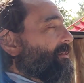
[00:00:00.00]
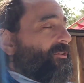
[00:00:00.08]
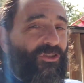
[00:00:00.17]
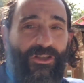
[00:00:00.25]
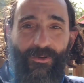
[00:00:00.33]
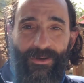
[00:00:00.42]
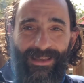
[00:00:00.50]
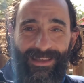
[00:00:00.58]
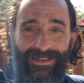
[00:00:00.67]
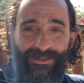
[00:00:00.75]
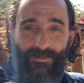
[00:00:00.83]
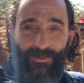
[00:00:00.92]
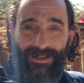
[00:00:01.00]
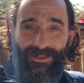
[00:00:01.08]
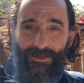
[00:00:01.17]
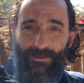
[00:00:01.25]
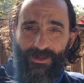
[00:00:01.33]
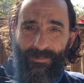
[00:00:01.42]
Shikra is running,
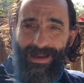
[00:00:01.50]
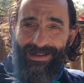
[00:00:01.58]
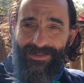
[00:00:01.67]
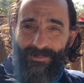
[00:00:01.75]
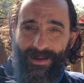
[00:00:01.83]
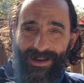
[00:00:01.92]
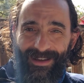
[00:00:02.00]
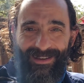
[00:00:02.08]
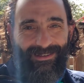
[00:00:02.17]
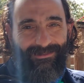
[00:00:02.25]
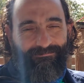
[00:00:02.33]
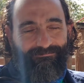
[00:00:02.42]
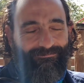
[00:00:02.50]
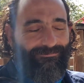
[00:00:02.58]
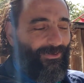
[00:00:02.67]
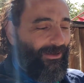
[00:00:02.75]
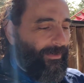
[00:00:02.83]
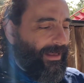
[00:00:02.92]
so if she passes by,
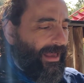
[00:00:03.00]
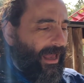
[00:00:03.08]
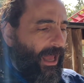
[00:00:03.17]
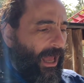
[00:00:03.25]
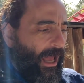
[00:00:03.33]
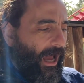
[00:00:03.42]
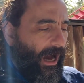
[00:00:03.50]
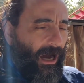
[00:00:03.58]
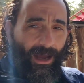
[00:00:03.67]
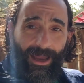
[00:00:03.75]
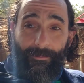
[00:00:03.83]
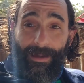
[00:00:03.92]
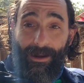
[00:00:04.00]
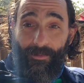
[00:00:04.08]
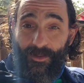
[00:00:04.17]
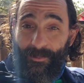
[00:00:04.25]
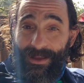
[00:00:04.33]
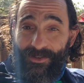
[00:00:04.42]
well, I am out of
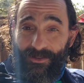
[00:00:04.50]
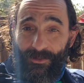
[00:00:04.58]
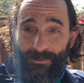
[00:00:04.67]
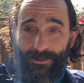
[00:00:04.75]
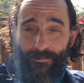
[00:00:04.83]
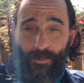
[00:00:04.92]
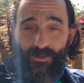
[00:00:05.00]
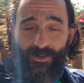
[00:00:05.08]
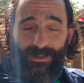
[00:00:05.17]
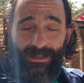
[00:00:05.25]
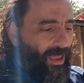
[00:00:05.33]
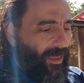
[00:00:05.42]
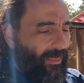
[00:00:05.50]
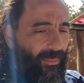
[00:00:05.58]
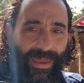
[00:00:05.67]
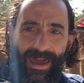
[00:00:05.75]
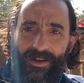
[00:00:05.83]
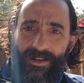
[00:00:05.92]
the splash zone, unfortunately.
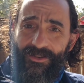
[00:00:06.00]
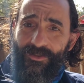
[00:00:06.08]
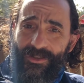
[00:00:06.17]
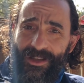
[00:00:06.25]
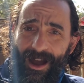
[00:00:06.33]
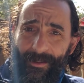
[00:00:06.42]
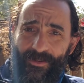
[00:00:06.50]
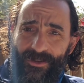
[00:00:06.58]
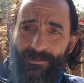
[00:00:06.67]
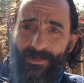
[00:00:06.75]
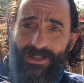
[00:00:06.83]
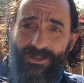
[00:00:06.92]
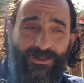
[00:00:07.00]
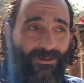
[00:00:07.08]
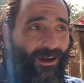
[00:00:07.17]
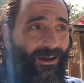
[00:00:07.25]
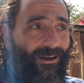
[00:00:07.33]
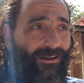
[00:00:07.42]
They had an interesting option, which
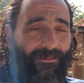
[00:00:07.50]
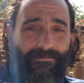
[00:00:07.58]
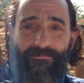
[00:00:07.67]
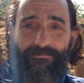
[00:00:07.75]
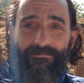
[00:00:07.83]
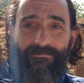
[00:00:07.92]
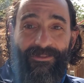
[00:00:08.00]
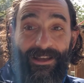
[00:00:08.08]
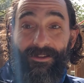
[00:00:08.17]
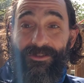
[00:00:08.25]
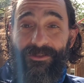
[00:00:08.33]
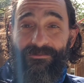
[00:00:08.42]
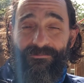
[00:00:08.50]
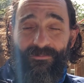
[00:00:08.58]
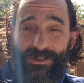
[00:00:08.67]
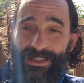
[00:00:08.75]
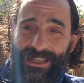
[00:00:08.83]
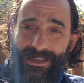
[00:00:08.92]
sounds
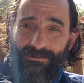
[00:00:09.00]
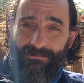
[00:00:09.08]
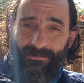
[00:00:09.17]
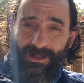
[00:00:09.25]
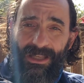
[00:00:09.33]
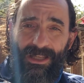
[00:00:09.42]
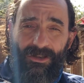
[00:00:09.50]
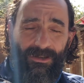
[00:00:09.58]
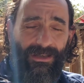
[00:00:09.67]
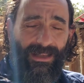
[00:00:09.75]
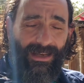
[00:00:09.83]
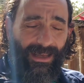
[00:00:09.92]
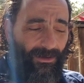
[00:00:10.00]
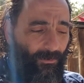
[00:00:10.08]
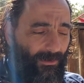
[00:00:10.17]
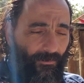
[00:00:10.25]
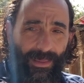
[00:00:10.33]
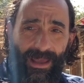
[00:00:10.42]
really, really good, and I
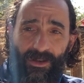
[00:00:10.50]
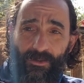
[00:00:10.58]
went for that.